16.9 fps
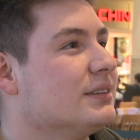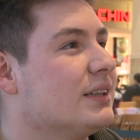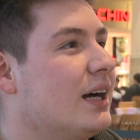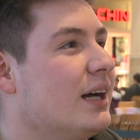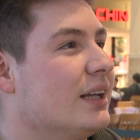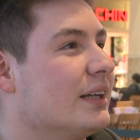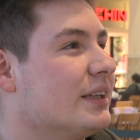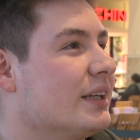
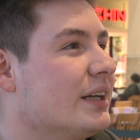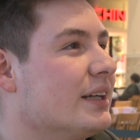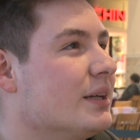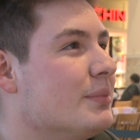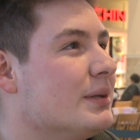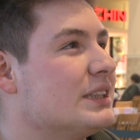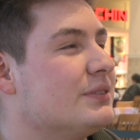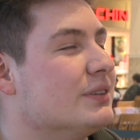I like that.
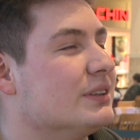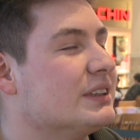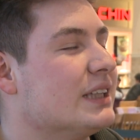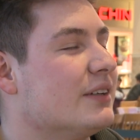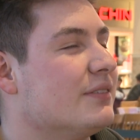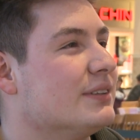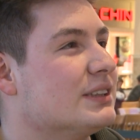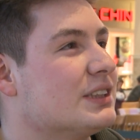It makes you feel
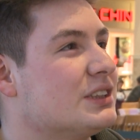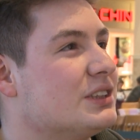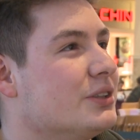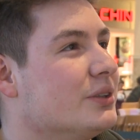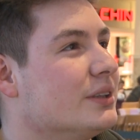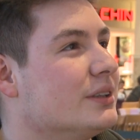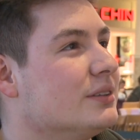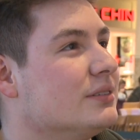safe as a
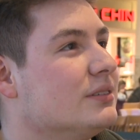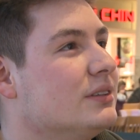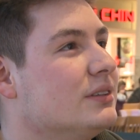student.